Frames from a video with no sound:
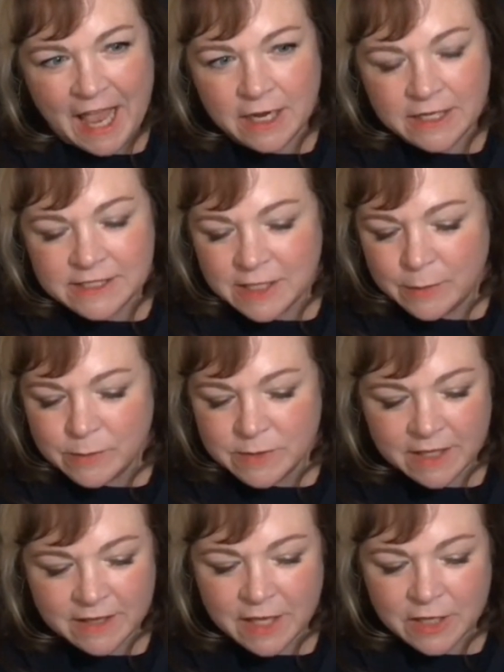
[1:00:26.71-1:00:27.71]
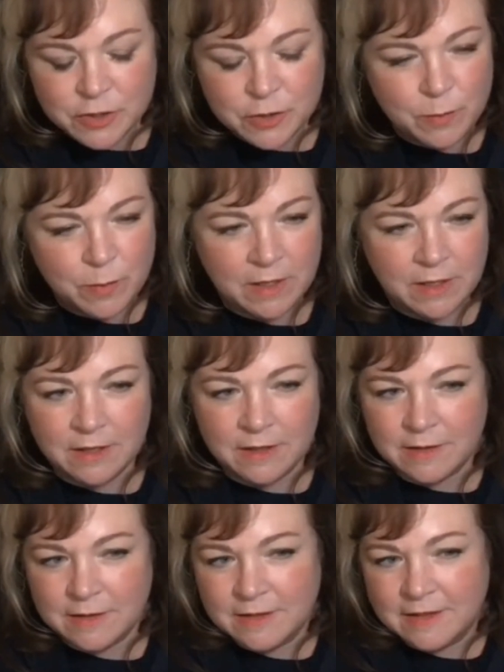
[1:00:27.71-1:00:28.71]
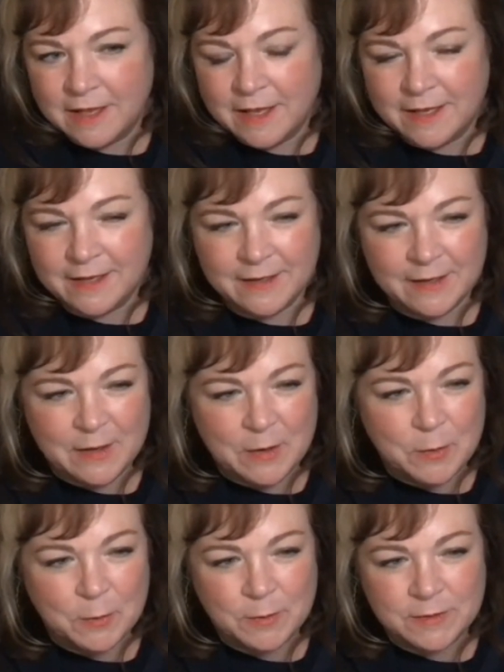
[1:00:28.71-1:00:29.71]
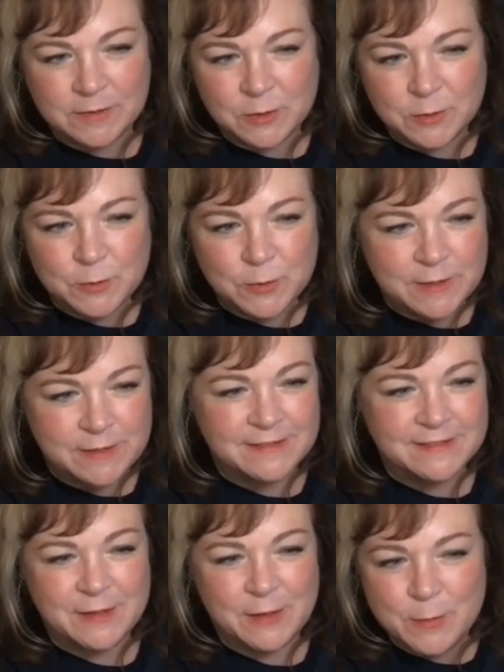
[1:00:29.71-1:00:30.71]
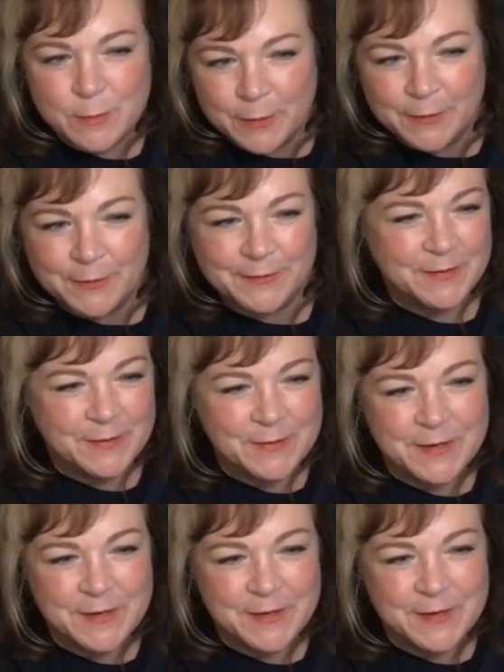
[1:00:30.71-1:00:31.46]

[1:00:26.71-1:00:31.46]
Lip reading: And it seems like that should be like, children's humor go